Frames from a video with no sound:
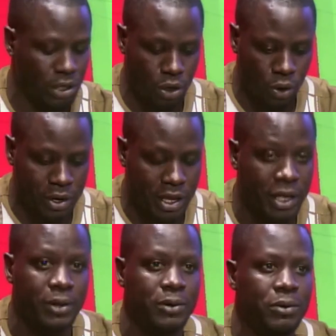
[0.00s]

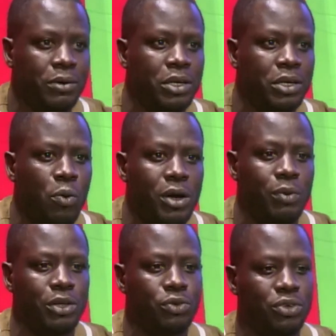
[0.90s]
Okay. Now, what I
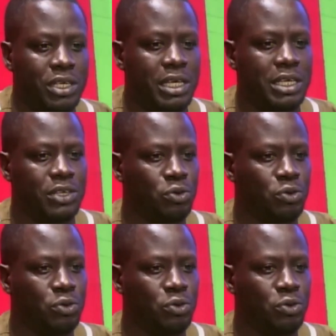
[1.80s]
want to say is,